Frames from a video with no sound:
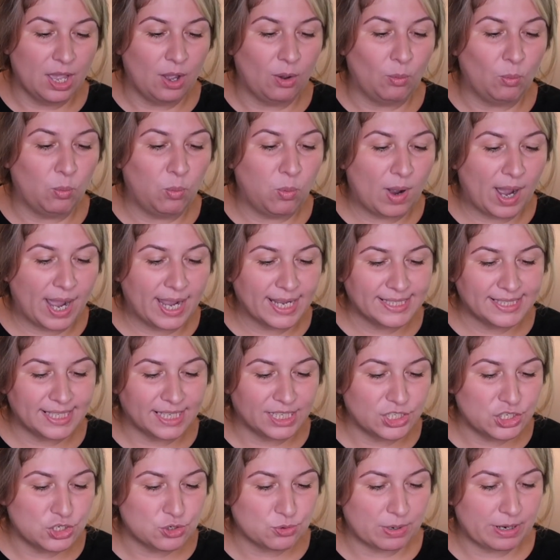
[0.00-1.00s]

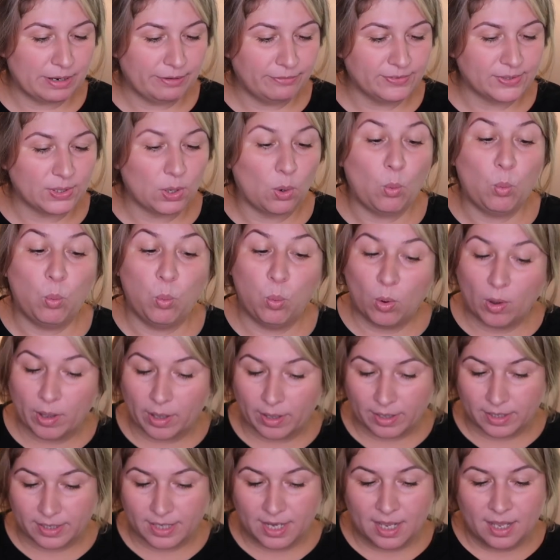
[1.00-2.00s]
white drift
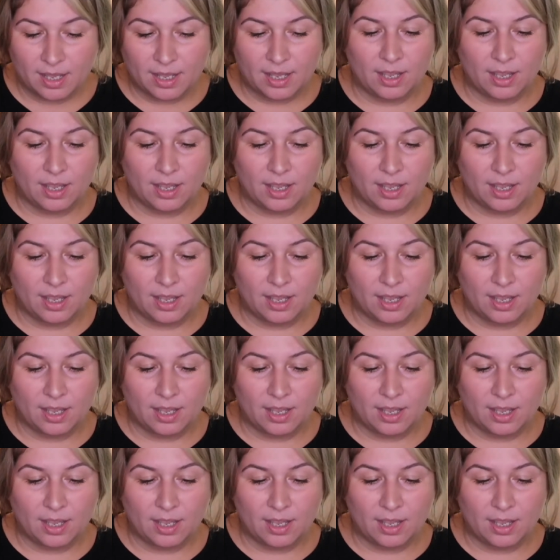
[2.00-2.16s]
wood